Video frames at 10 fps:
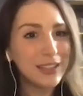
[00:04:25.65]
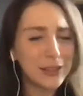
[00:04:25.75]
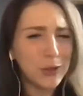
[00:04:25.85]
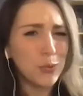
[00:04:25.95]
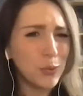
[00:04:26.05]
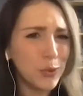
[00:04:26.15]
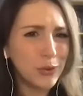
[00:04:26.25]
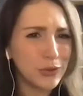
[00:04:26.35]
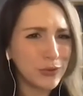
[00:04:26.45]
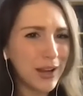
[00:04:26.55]
like cool
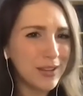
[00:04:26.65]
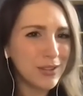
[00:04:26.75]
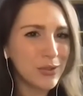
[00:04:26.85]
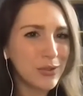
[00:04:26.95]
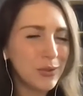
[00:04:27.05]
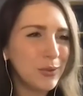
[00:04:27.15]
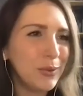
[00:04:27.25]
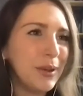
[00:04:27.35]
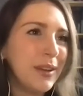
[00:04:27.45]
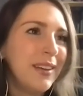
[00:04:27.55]
older friends
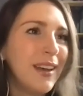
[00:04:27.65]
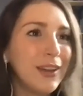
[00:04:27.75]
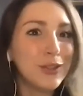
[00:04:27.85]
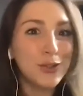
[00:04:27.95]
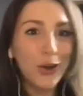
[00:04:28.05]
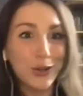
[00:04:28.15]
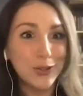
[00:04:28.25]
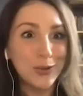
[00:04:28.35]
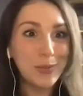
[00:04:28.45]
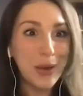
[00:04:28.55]
who I could talk
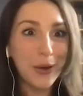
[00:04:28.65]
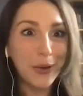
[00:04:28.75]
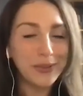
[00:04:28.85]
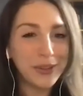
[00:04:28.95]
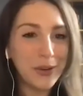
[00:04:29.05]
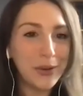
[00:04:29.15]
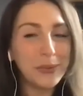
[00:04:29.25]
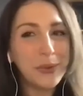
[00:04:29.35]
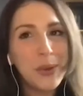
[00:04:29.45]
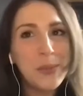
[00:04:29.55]
to about, you know,